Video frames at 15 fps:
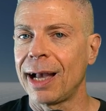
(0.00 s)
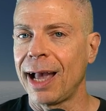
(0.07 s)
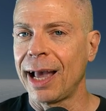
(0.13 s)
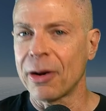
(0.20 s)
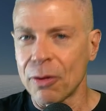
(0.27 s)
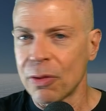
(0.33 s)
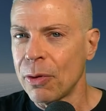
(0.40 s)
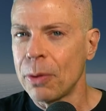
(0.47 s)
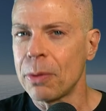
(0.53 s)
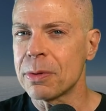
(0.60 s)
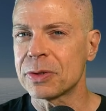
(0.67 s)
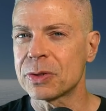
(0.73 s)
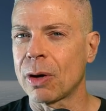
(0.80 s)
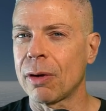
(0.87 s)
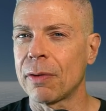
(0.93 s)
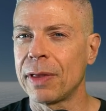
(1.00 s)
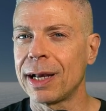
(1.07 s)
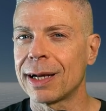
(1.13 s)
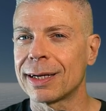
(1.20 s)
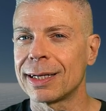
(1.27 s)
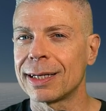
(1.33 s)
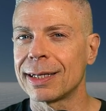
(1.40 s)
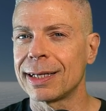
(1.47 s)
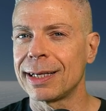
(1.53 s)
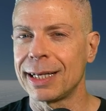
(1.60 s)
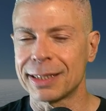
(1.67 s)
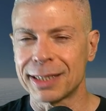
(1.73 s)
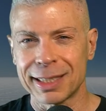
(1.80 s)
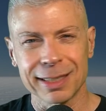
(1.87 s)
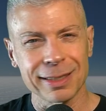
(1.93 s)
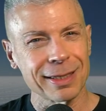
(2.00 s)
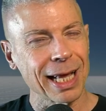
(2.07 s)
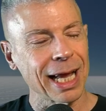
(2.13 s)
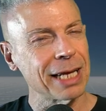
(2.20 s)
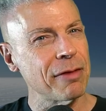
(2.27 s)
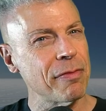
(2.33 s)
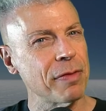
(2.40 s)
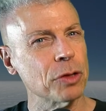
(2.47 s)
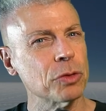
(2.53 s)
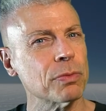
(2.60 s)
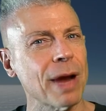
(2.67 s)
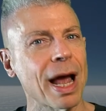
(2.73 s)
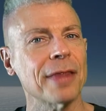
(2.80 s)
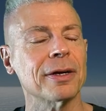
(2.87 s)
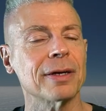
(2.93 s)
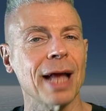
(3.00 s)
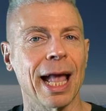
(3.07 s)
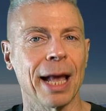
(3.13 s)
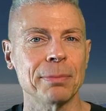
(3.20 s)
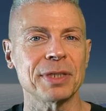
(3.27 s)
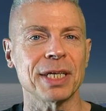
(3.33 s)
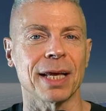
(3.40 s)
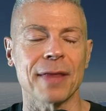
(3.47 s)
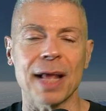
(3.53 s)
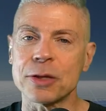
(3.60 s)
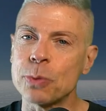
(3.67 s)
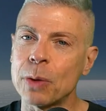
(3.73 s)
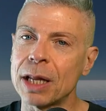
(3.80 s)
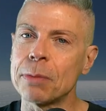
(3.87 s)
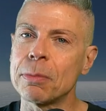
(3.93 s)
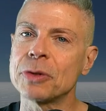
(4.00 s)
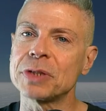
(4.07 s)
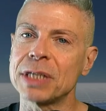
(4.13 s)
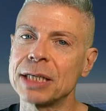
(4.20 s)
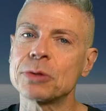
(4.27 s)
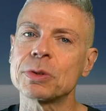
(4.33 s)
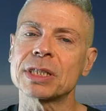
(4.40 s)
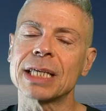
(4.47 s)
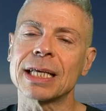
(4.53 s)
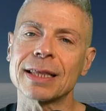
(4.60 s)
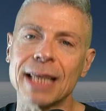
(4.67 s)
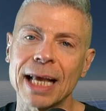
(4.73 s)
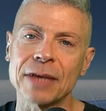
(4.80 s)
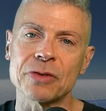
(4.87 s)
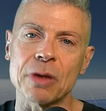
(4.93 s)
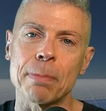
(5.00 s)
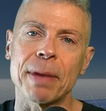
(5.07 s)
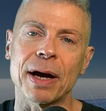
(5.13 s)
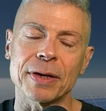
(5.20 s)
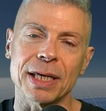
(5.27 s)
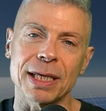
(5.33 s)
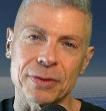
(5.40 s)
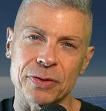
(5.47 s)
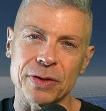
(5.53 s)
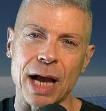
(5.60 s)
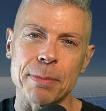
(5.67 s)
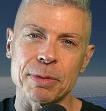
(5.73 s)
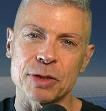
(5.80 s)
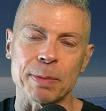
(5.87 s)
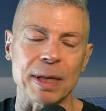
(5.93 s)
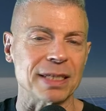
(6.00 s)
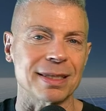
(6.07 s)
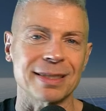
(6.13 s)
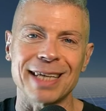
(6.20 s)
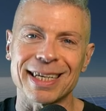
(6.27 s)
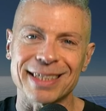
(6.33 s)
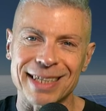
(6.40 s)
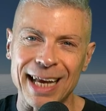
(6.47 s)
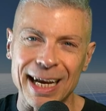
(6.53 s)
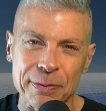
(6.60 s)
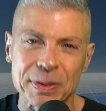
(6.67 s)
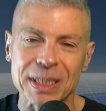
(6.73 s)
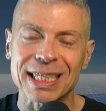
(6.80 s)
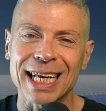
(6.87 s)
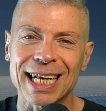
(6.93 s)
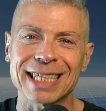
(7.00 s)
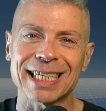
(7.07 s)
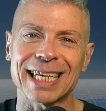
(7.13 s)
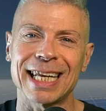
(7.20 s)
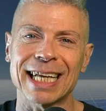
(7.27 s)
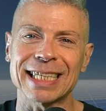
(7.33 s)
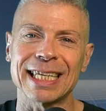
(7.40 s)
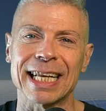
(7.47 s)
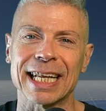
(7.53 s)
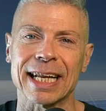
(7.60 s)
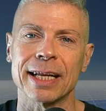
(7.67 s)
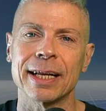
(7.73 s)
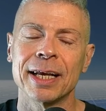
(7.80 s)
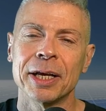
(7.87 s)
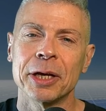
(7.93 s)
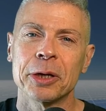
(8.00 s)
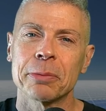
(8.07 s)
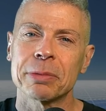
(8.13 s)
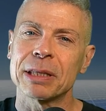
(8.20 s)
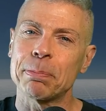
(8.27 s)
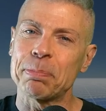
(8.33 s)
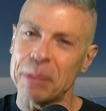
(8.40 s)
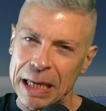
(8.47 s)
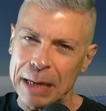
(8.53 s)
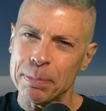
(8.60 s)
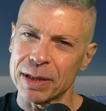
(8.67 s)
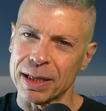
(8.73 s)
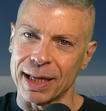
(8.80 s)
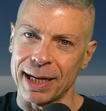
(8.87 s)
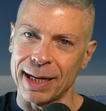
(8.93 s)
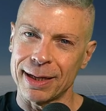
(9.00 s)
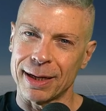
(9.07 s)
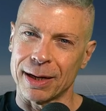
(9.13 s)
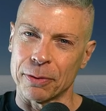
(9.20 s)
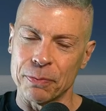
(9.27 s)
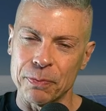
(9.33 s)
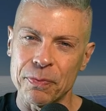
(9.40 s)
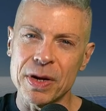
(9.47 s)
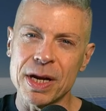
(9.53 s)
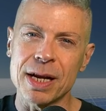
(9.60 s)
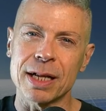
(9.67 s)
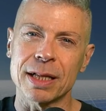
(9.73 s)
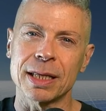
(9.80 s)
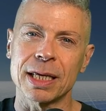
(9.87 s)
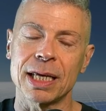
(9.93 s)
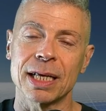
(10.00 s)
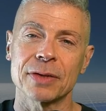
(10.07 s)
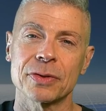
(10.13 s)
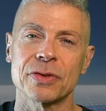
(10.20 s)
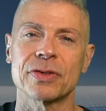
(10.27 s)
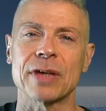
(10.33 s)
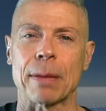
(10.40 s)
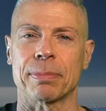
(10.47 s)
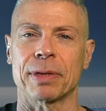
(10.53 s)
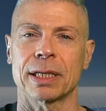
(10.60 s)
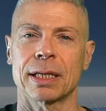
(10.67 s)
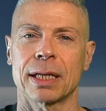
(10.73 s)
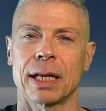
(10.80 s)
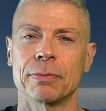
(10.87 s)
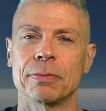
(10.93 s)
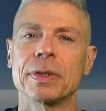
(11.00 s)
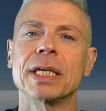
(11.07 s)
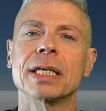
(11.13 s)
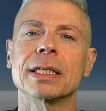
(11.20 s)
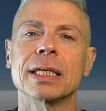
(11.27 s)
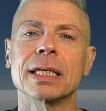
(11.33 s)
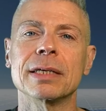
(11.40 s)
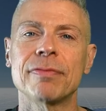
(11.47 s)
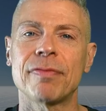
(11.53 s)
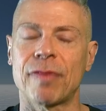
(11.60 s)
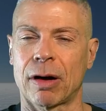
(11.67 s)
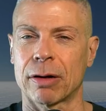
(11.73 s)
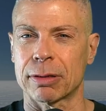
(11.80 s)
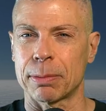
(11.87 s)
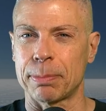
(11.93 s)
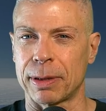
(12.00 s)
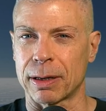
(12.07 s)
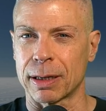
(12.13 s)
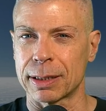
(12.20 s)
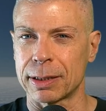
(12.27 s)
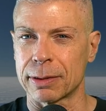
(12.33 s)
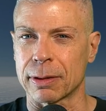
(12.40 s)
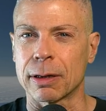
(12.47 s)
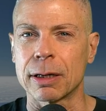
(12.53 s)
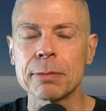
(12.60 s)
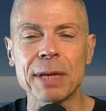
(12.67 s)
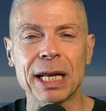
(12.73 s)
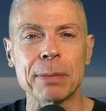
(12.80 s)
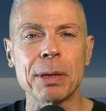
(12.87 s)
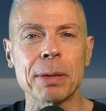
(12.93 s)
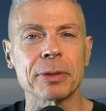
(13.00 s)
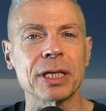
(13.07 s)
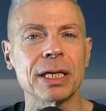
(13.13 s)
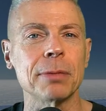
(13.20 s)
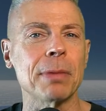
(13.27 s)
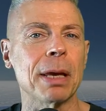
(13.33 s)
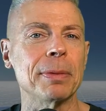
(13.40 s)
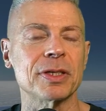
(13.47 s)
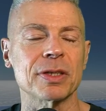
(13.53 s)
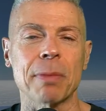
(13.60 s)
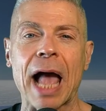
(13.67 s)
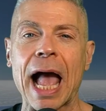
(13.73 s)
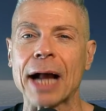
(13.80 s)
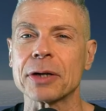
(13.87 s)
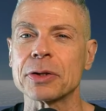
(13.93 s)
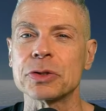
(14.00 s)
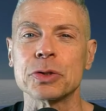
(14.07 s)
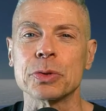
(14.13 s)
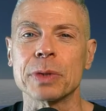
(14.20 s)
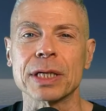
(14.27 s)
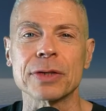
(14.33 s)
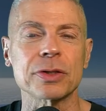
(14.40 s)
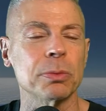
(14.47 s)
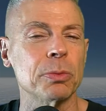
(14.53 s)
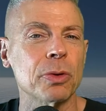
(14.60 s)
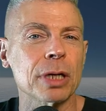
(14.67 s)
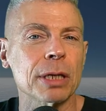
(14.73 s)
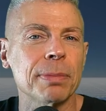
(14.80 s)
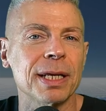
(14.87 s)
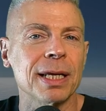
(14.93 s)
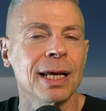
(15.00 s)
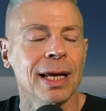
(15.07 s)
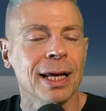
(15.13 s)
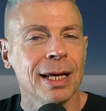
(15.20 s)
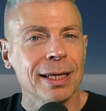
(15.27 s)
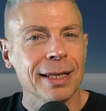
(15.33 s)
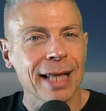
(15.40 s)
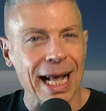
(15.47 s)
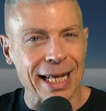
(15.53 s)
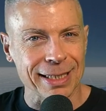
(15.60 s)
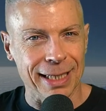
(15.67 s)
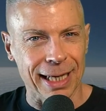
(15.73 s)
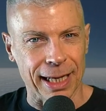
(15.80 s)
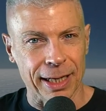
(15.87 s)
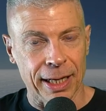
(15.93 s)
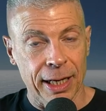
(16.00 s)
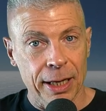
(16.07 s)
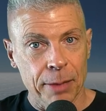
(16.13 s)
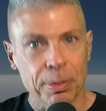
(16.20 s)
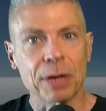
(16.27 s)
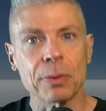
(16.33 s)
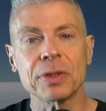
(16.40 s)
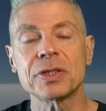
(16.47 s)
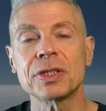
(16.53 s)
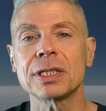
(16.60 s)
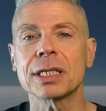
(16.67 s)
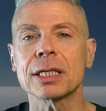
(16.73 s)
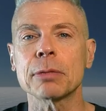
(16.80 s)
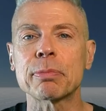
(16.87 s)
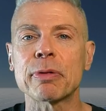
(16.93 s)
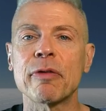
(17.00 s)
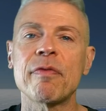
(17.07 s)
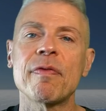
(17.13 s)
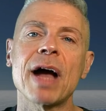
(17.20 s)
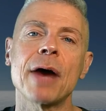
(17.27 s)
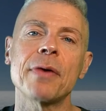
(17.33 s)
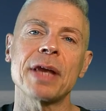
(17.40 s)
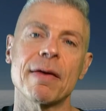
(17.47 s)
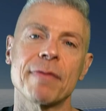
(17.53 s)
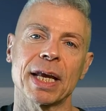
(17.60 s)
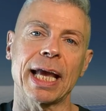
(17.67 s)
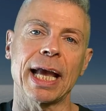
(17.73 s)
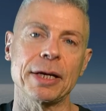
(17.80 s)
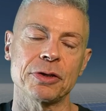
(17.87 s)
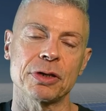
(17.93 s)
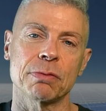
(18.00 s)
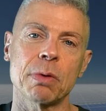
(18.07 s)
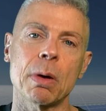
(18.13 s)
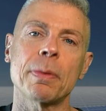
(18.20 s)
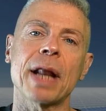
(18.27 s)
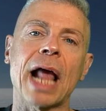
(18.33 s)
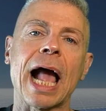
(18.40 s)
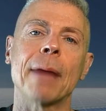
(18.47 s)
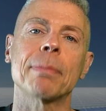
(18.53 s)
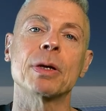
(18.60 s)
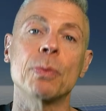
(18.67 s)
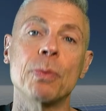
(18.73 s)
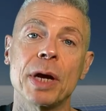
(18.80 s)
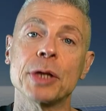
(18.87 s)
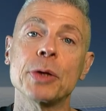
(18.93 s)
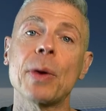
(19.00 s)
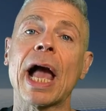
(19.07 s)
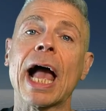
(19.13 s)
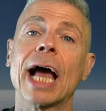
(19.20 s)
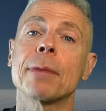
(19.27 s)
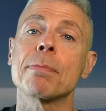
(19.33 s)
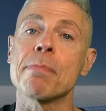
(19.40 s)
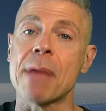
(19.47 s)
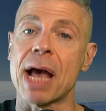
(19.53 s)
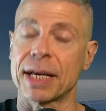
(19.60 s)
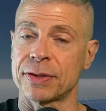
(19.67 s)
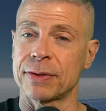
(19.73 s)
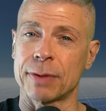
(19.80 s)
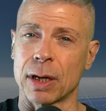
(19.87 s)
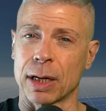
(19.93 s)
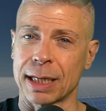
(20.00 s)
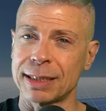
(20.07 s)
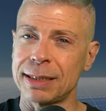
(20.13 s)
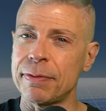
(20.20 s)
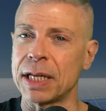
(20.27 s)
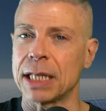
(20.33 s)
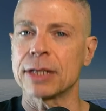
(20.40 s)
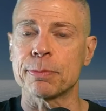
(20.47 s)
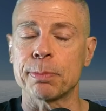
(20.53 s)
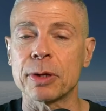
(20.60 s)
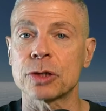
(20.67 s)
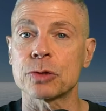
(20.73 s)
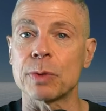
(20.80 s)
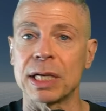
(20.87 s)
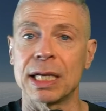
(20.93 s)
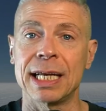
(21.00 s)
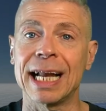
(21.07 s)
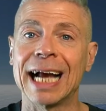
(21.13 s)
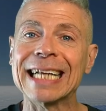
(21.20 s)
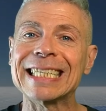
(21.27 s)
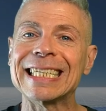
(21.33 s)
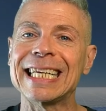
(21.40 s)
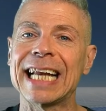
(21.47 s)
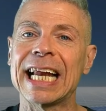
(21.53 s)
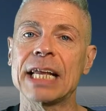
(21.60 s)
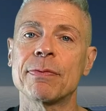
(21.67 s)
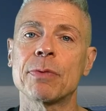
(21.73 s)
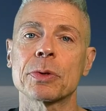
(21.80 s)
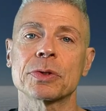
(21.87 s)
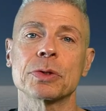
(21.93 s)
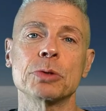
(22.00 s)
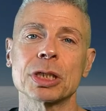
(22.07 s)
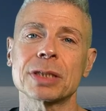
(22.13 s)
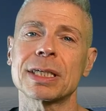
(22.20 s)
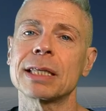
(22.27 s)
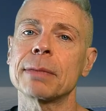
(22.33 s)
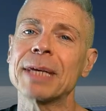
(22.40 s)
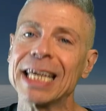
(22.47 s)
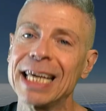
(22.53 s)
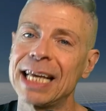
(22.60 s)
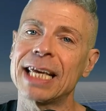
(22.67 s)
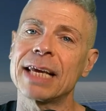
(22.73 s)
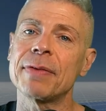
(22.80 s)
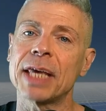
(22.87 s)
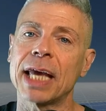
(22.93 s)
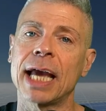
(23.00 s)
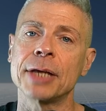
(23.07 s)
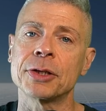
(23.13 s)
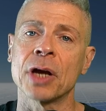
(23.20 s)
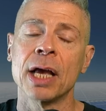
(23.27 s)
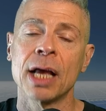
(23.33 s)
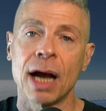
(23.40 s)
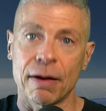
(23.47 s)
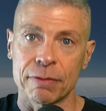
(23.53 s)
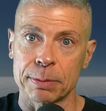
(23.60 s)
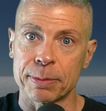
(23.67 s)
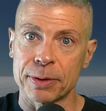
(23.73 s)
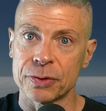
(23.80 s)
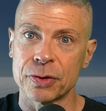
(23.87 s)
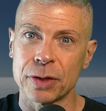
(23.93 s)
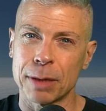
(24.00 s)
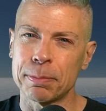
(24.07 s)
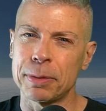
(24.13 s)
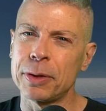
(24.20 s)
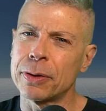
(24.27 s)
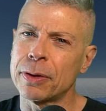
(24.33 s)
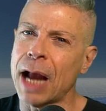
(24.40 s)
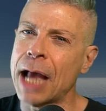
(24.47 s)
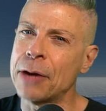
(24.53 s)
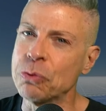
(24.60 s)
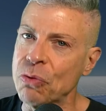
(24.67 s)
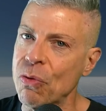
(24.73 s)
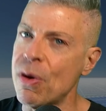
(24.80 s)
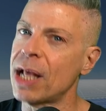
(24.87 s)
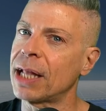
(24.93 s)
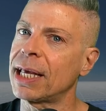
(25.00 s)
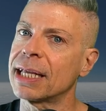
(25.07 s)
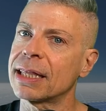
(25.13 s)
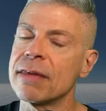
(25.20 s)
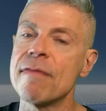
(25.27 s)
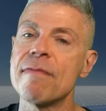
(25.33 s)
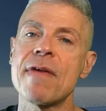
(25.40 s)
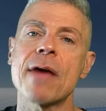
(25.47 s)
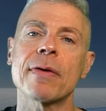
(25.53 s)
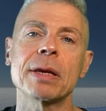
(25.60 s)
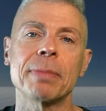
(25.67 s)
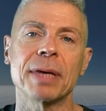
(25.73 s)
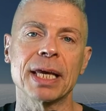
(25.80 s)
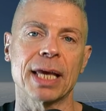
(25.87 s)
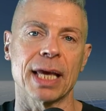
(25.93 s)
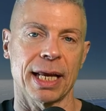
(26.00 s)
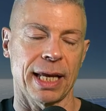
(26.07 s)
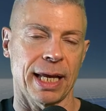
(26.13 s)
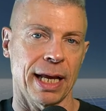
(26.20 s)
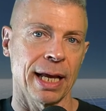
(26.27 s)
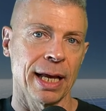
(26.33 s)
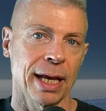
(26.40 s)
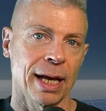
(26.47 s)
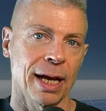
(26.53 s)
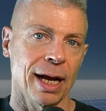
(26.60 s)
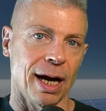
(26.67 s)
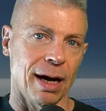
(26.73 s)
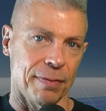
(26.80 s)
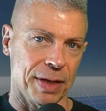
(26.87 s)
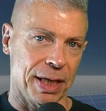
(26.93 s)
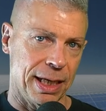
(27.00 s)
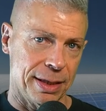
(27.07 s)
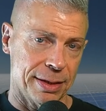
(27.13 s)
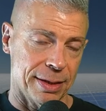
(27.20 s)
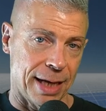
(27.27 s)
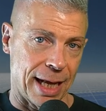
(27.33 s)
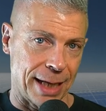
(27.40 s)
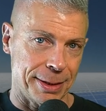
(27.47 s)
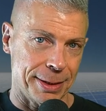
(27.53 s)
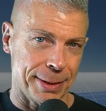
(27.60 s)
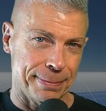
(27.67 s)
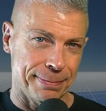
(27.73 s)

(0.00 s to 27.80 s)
And although it was all there, it still kind of felt rather empty. And that's one of the most interesting things about his cyberspace is, yes, everything is connected in it, but the people in it are really separate, really far apart. There aren't many people in it, maybe some hackers doing some work, but that's it. But it was still a profound evocation of what would happen when you had massive connectivity. This book is written in nineteen eighty-four, so just at the beginning of the age of the personal computer and really at the very beginning of the internet.